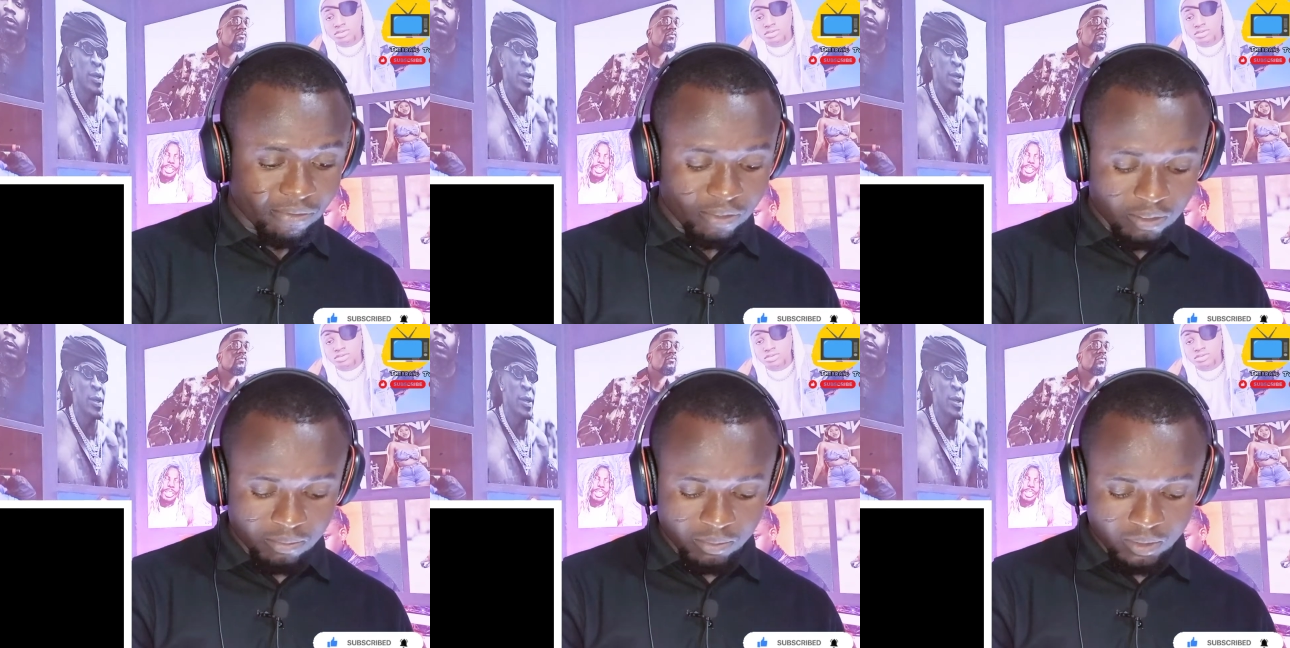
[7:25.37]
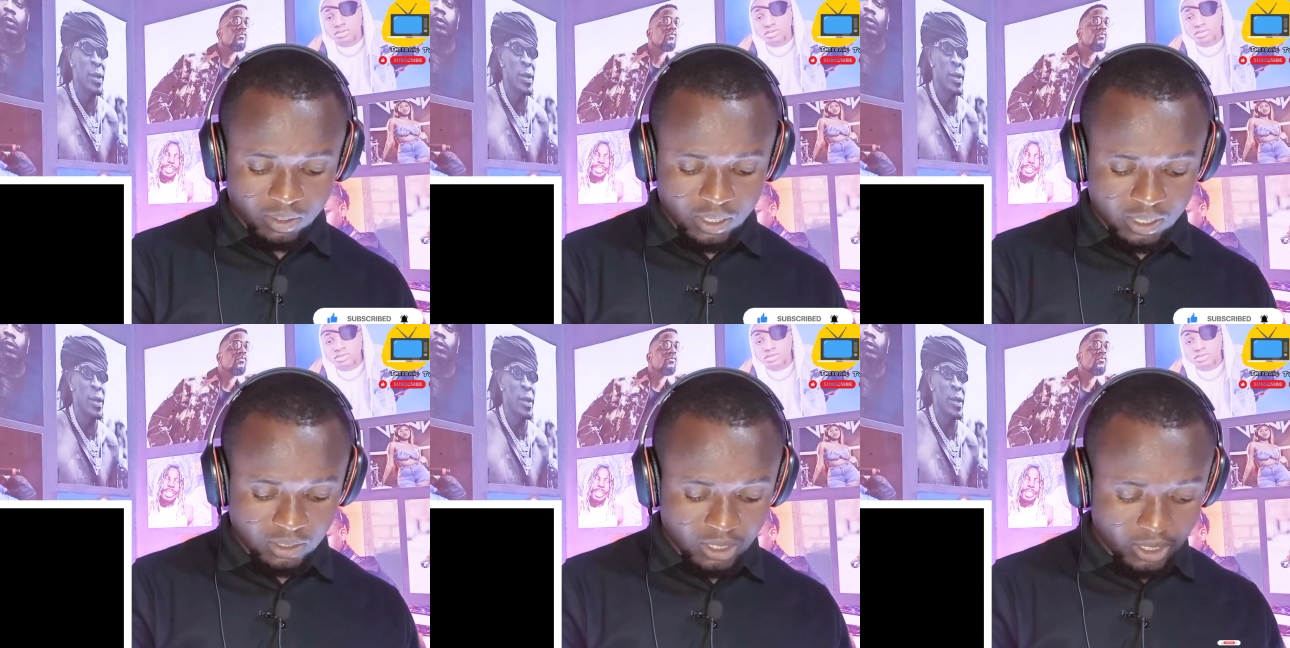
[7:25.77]
Speaker 1: Films
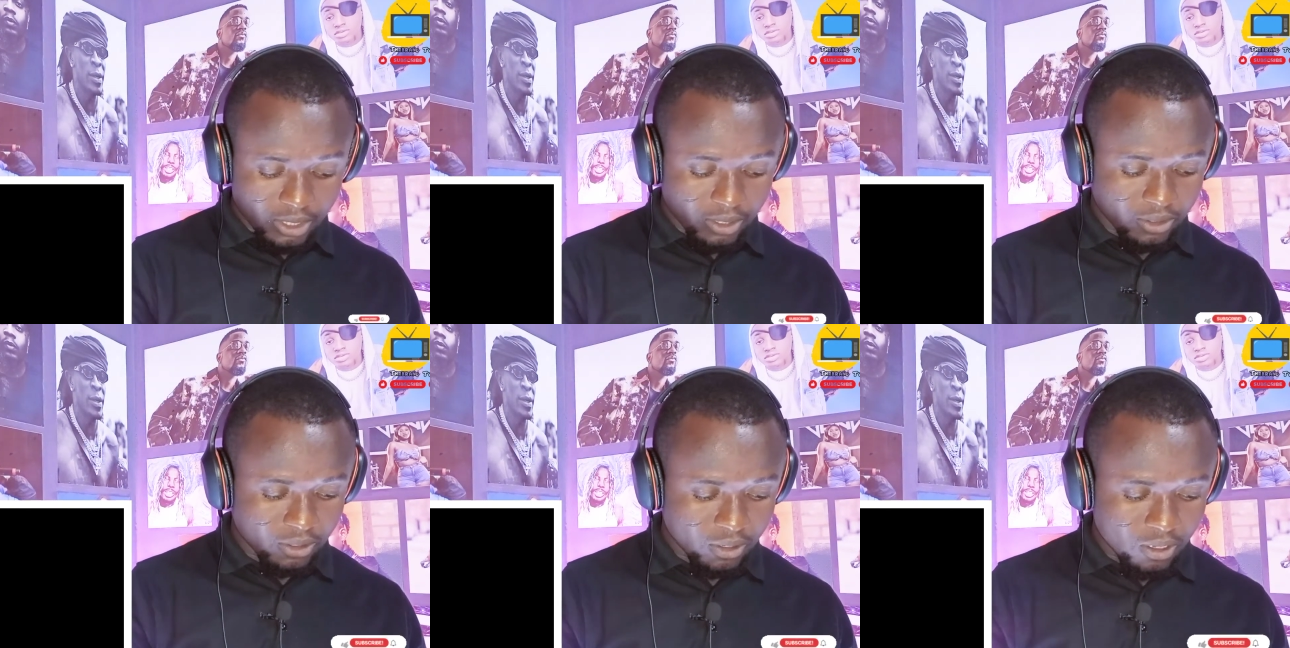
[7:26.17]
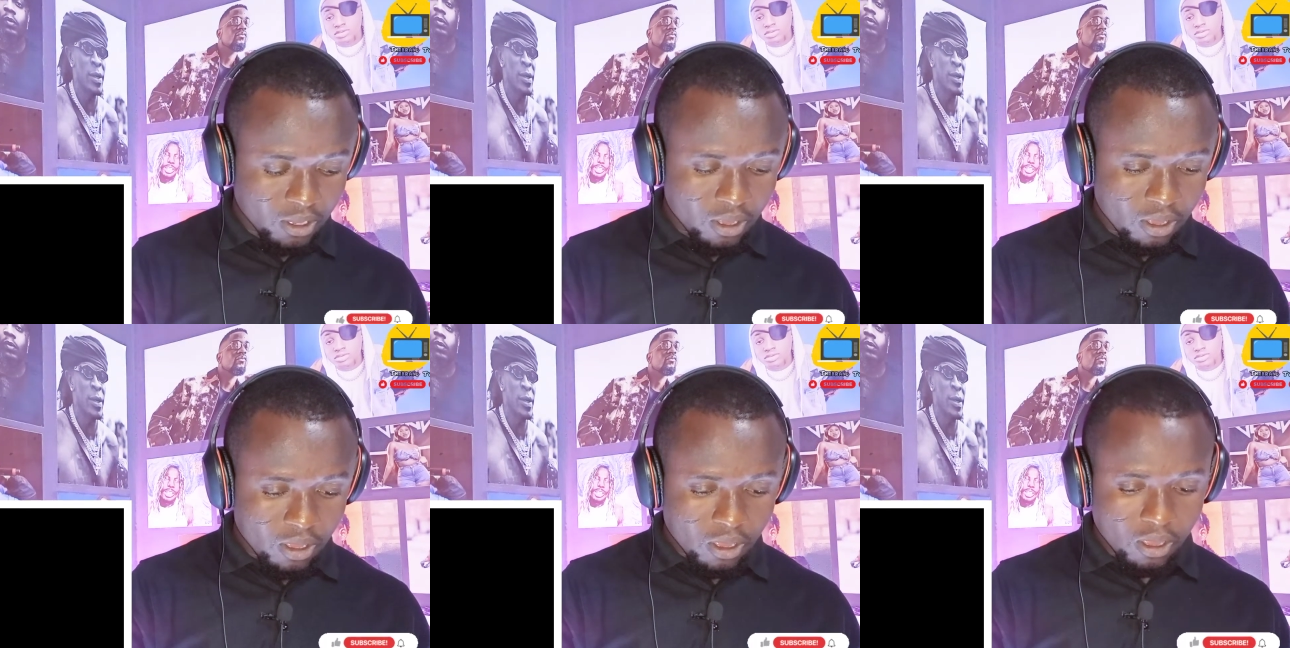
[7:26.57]
and Charlie
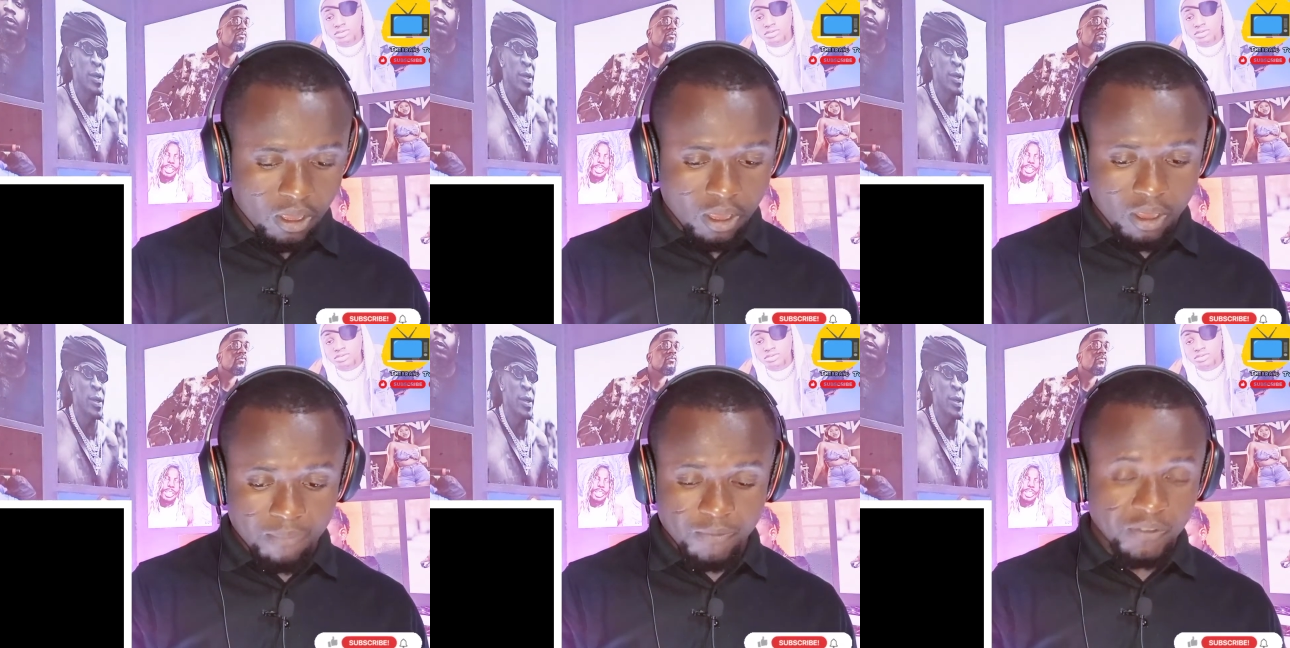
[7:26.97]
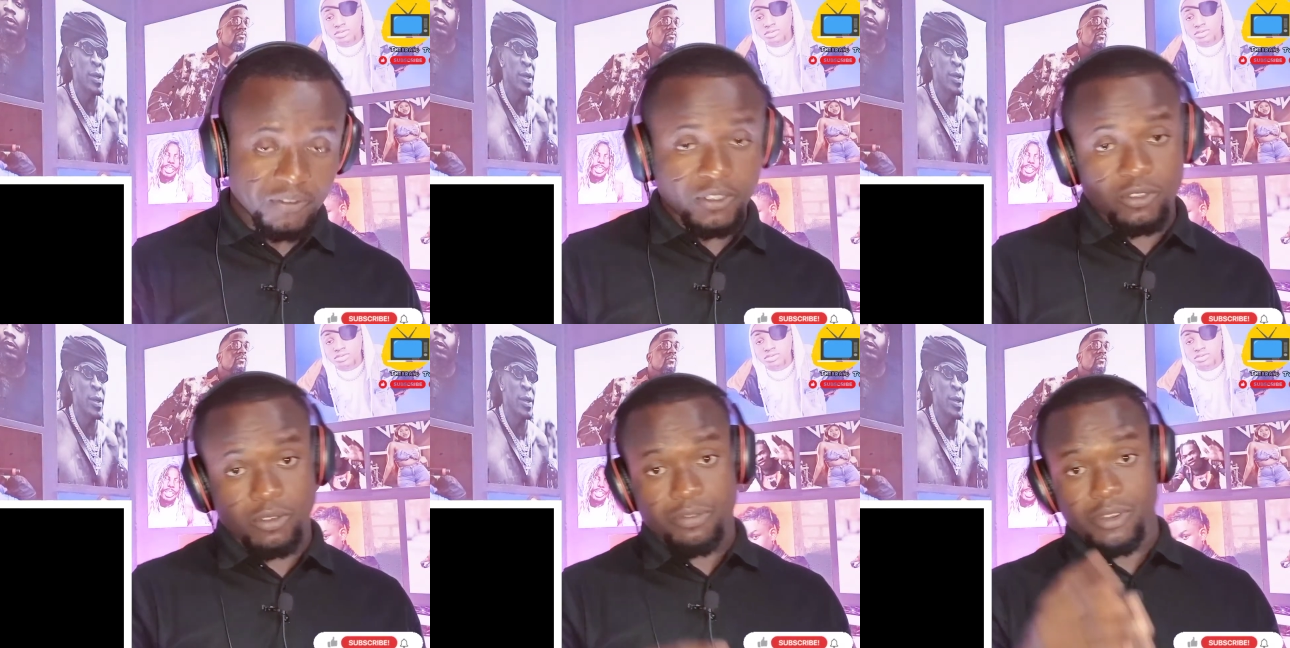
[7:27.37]
um, if
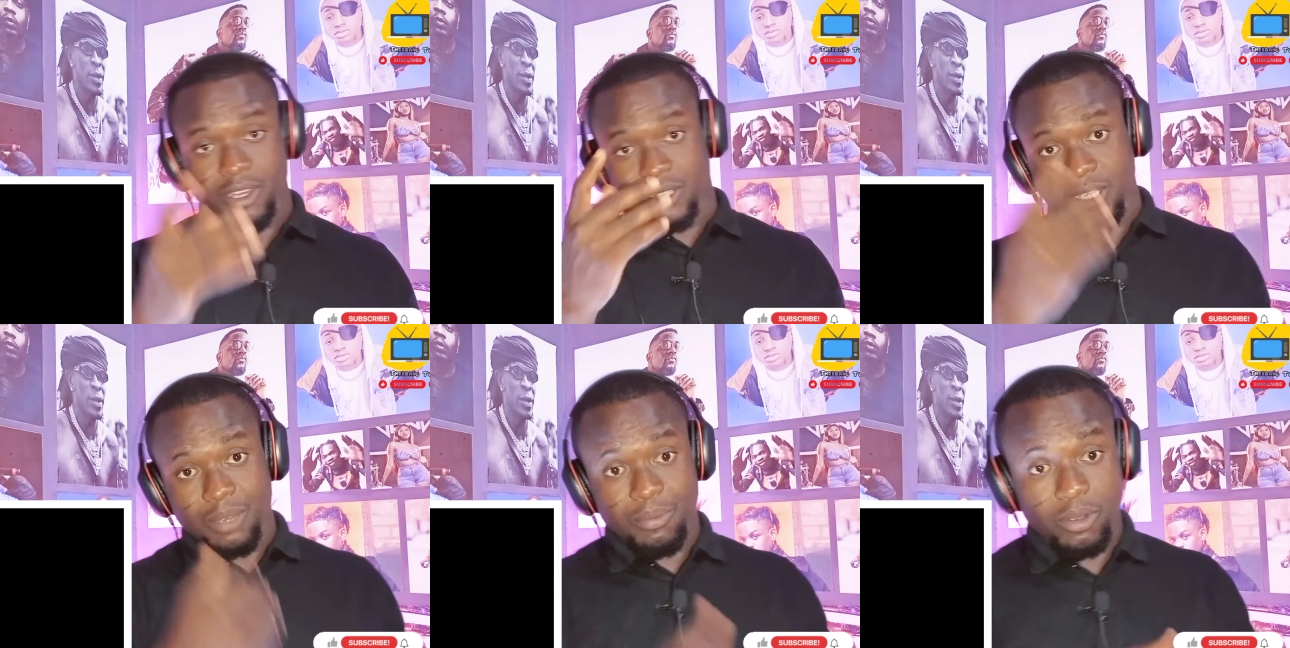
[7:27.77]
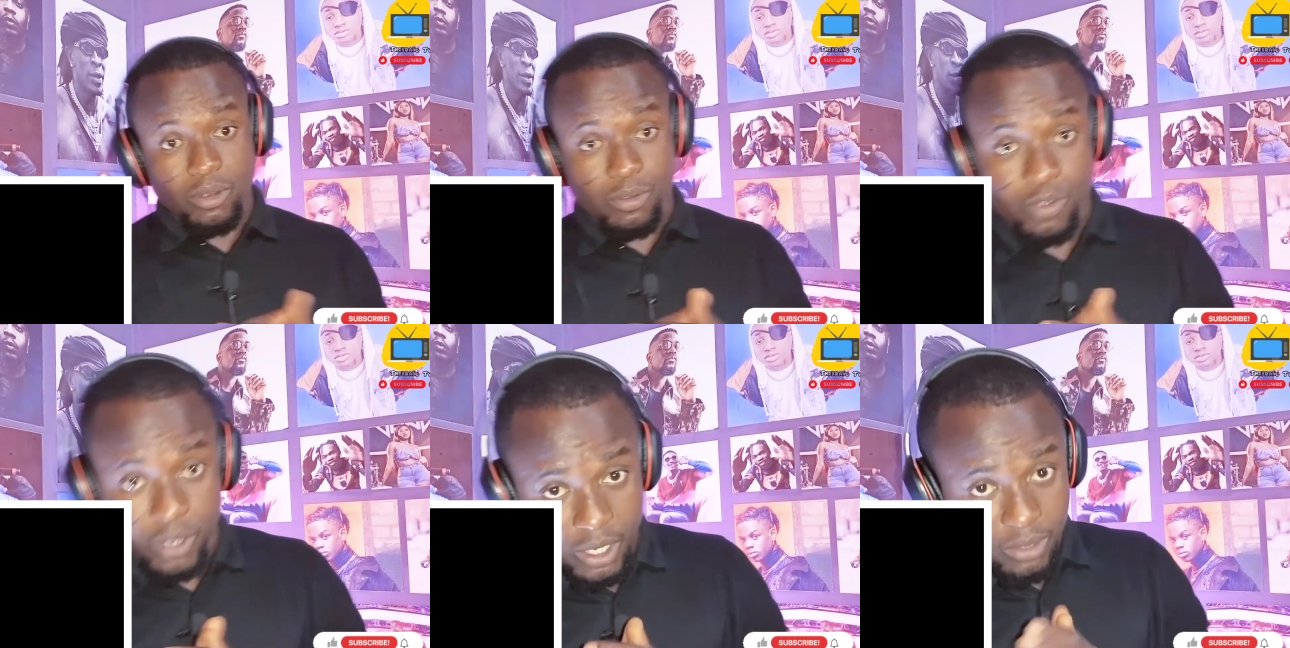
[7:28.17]
this is your first time here
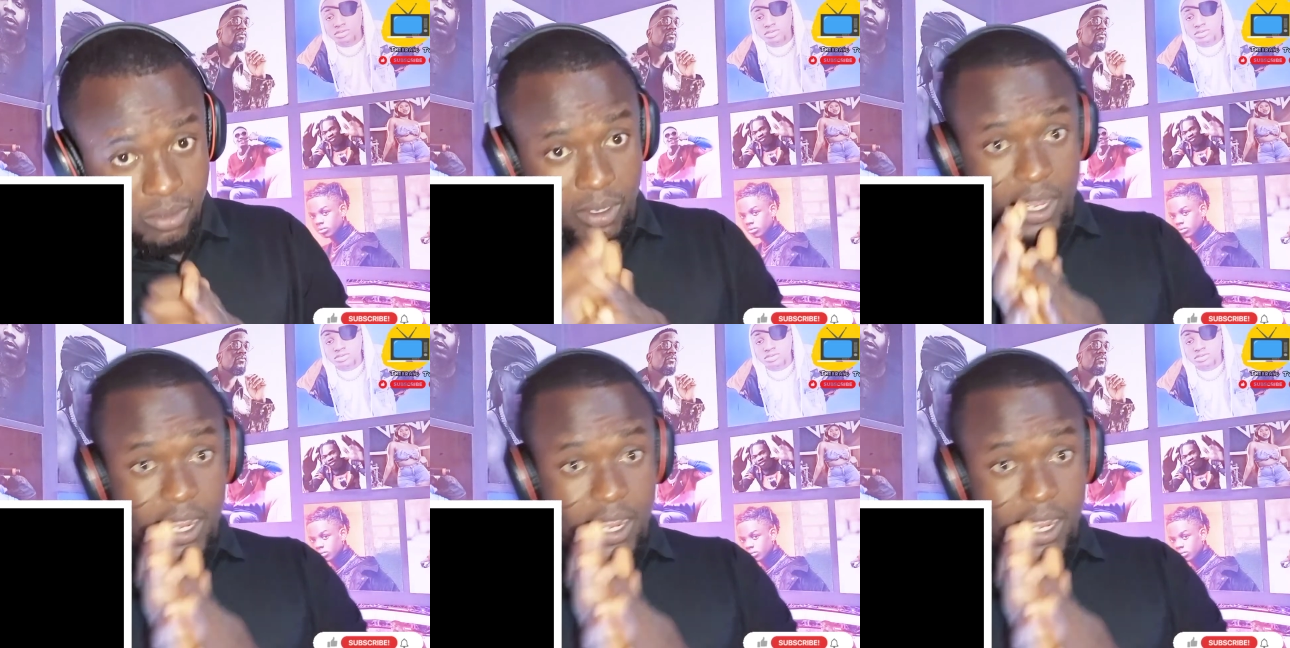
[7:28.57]
don't forget to